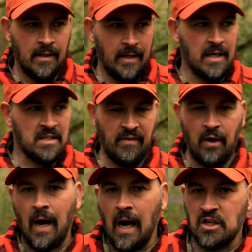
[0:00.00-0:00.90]
It is a
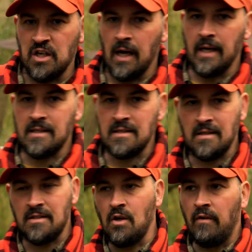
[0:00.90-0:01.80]
very harsh light.
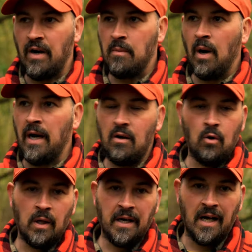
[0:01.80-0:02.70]
It's not very bright,
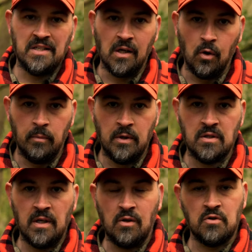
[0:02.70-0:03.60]
only 90
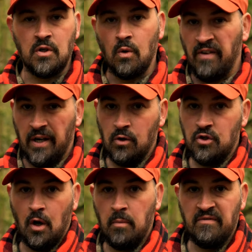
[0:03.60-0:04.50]
lumens, and it doesn't do a very good
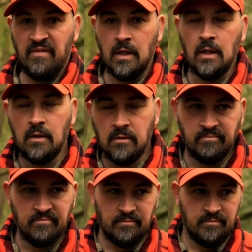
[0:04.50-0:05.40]
job of
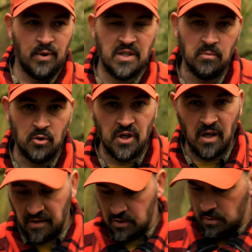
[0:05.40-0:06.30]
pretty much
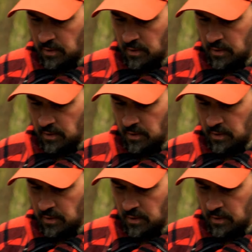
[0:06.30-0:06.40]
anything,